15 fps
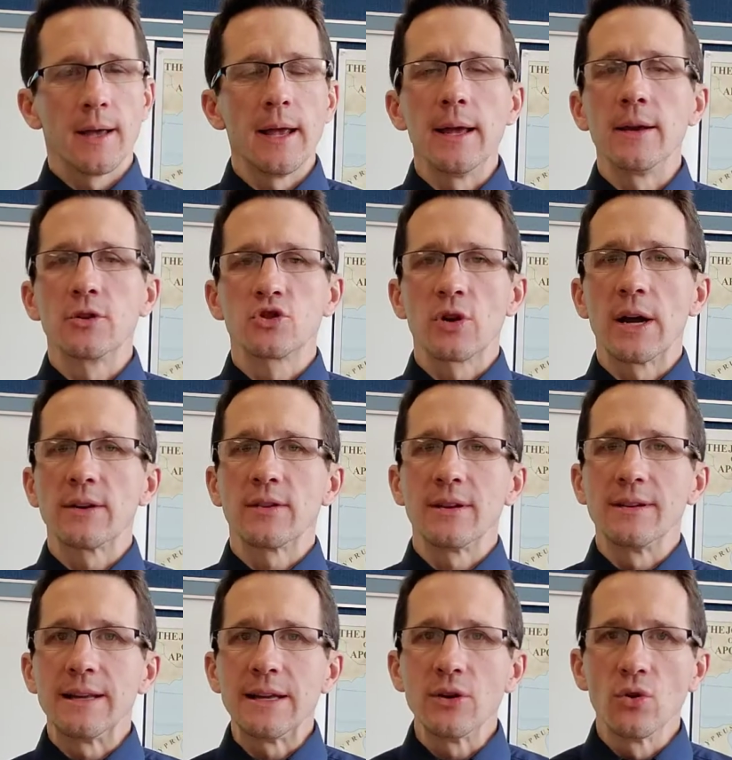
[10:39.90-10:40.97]
and trying to
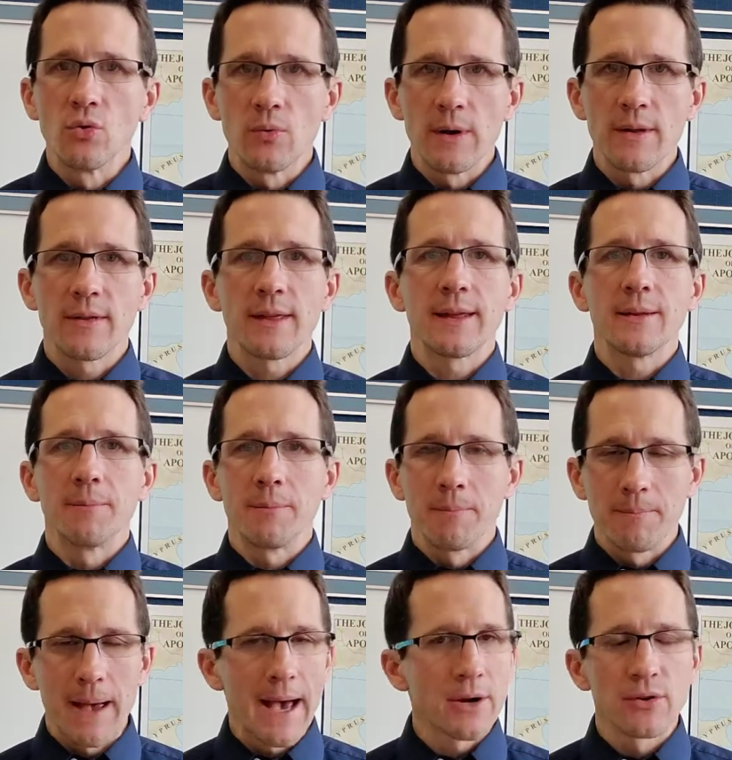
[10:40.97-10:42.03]
deal with
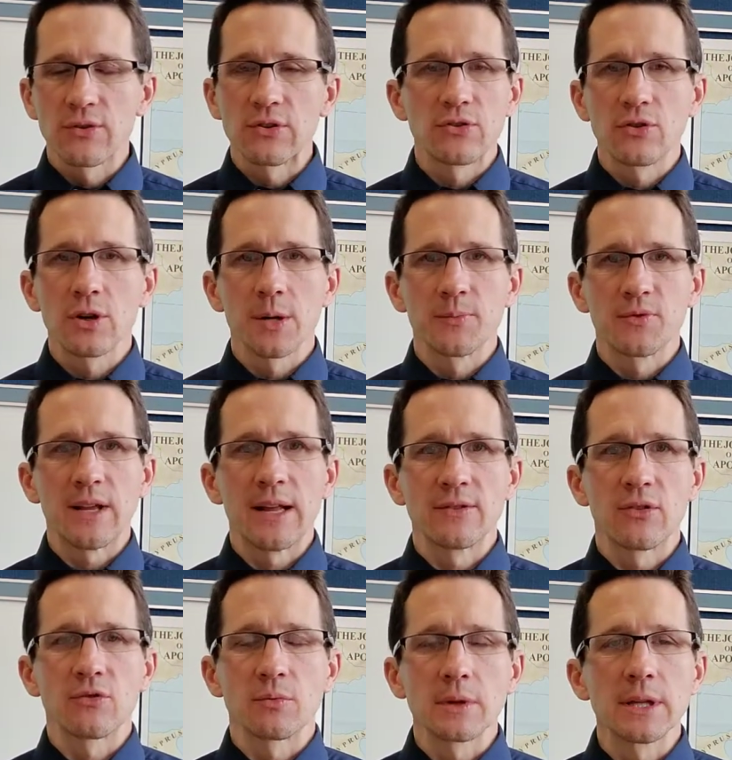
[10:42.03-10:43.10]
matters and
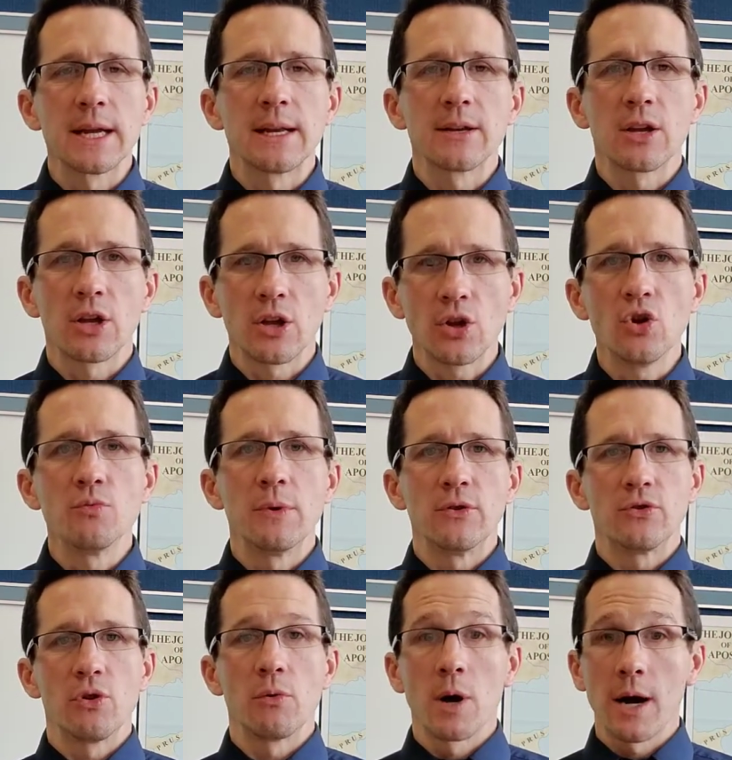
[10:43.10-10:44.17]
circumstances related to
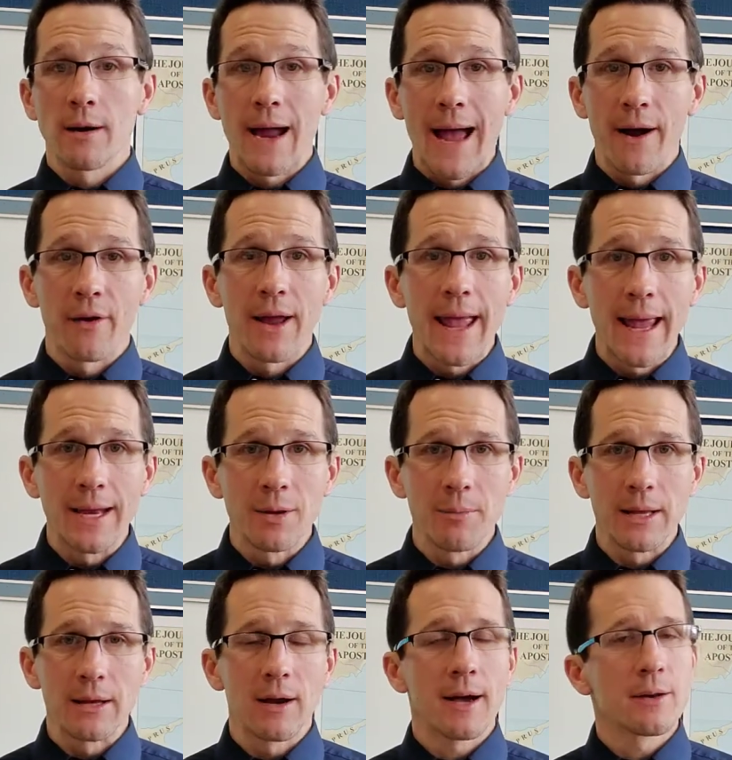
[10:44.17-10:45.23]
humans who are our
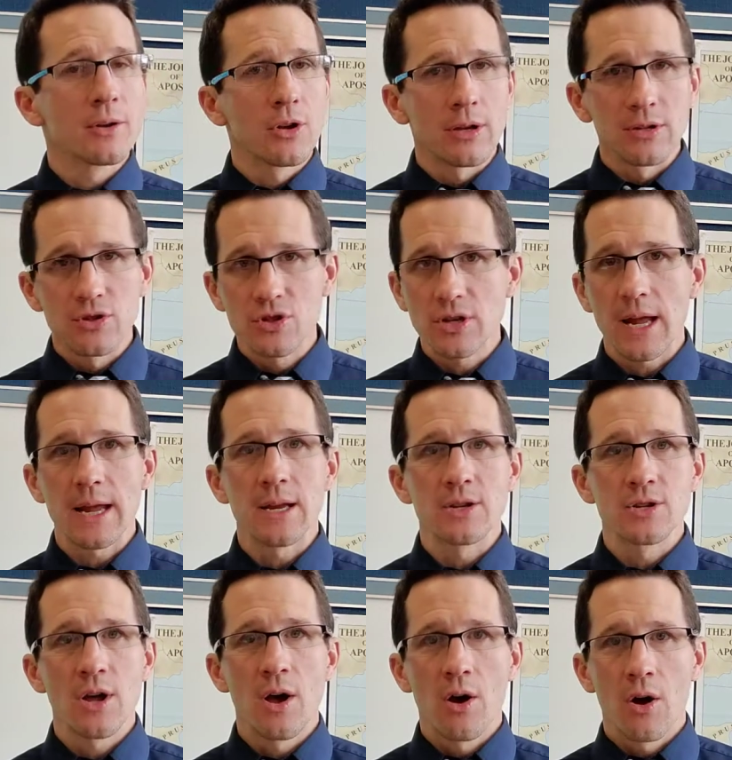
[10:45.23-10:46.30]
enemy. God can
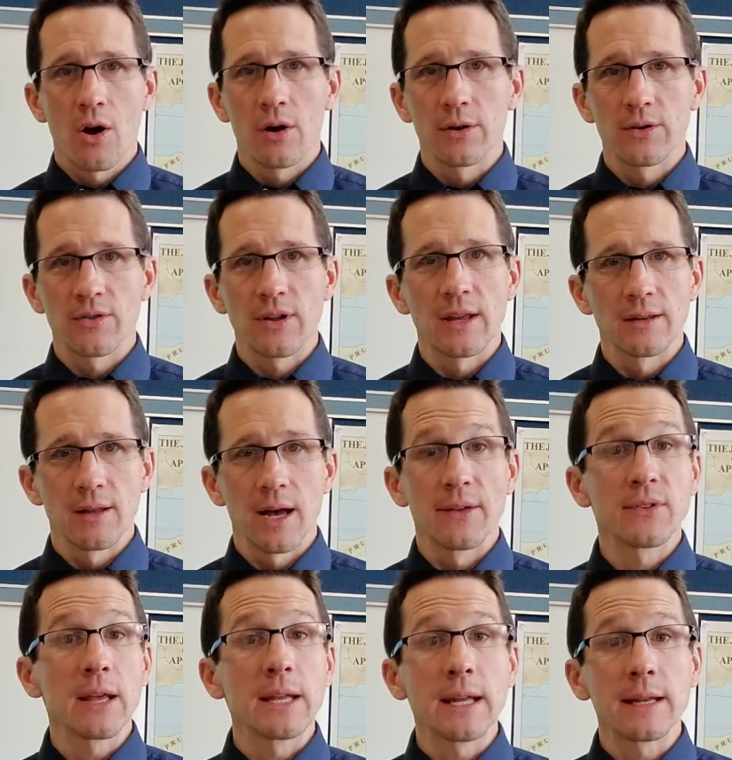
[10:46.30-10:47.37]
change hearts and
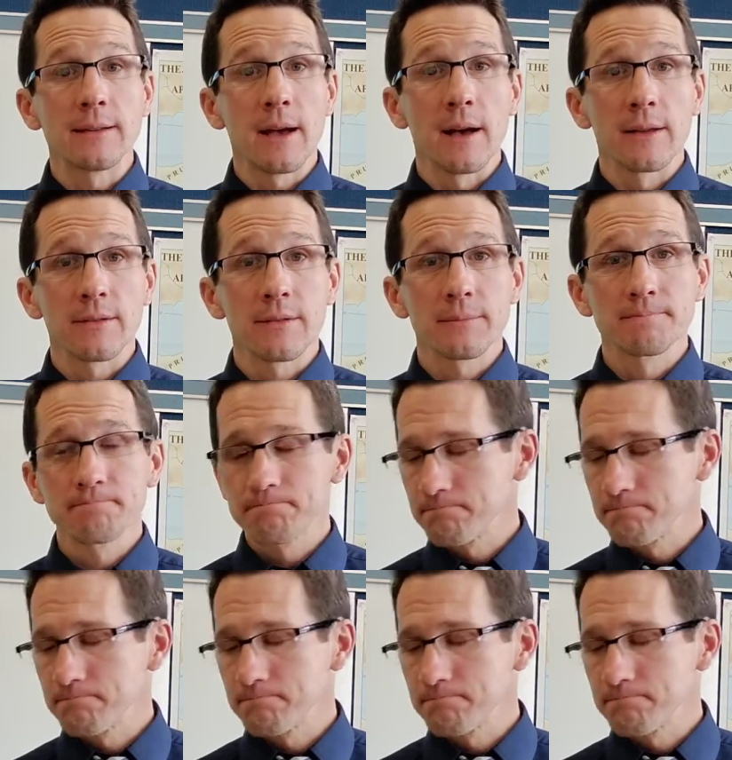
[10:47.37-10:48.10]
lives, and He does.